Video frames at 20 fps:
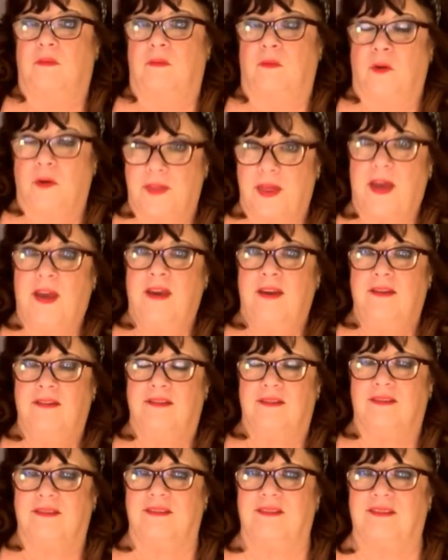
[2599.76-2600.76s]
Were they?
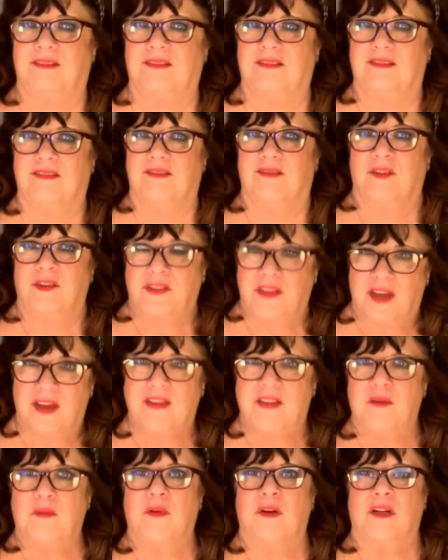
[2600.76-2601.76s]
Were they?
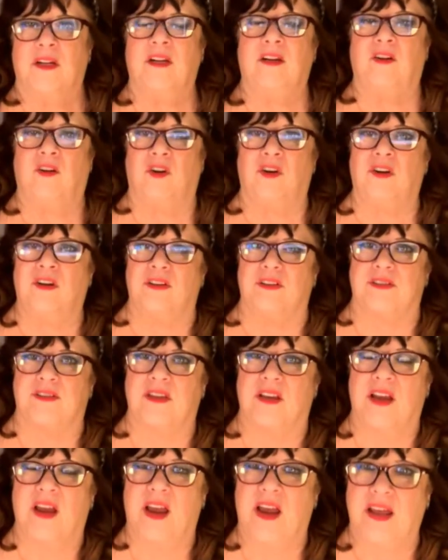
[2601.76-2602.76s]
They were little girls.
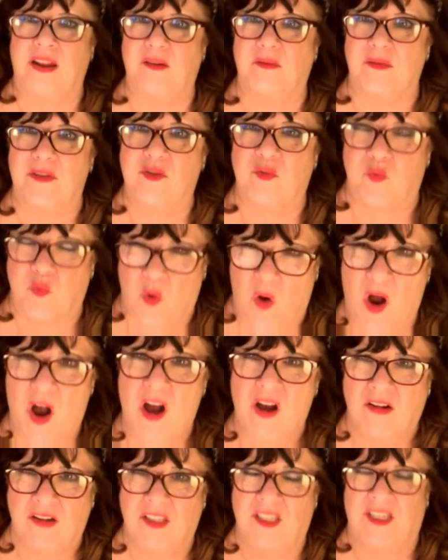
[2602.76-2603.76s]
And it was
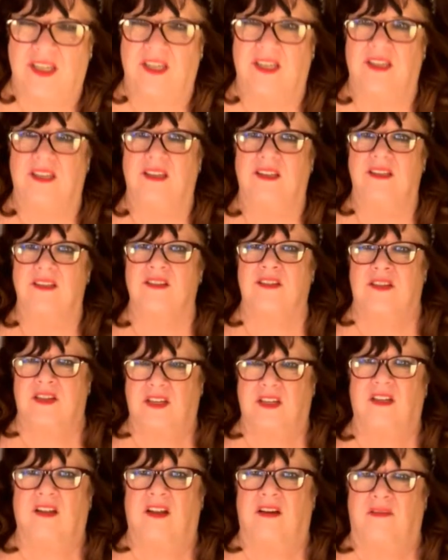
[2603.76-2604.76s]
wrongly
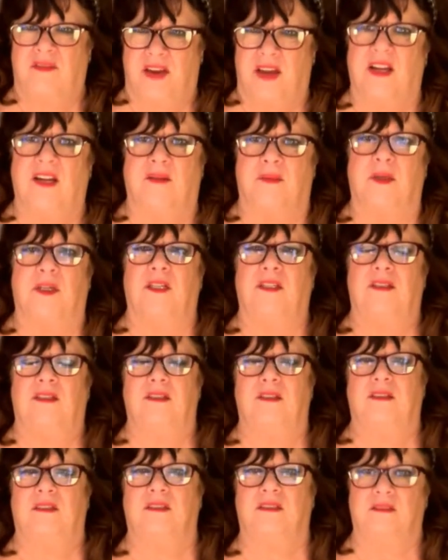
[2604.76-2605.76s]
still available.
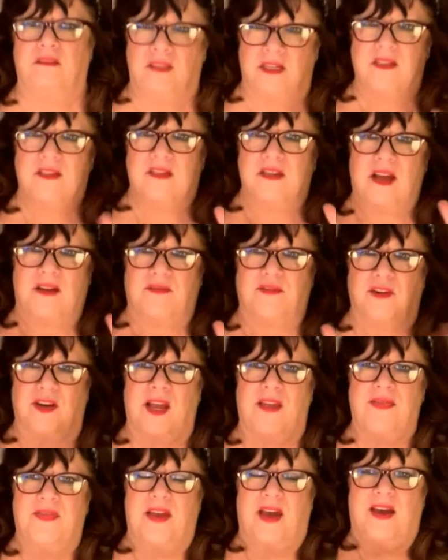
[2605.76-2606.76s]
Let's not
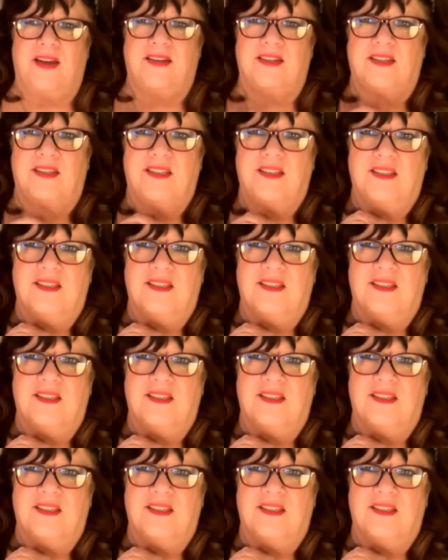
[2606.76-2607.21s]
forget that.